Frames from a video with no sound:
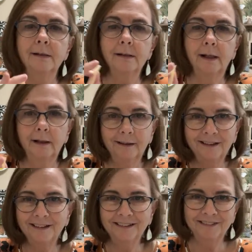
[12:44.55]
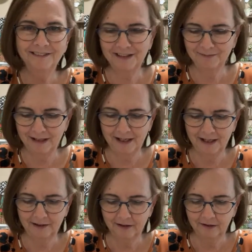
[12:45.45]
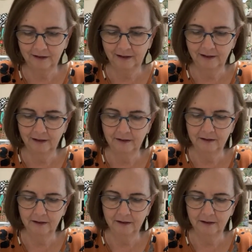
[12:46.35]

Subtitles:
second. Get my hand all done here.